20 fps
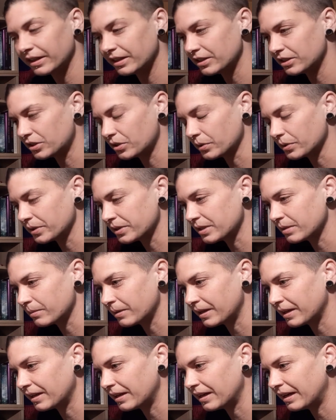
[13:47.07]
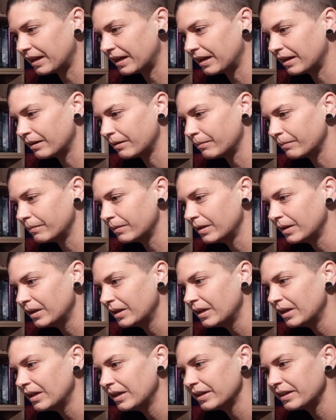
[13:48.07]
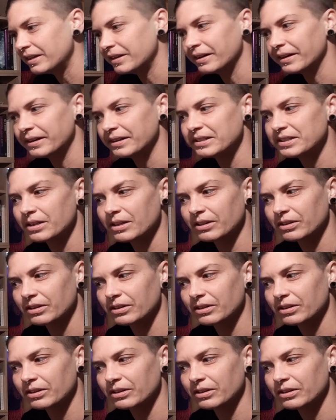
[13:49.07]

It talks about um you know,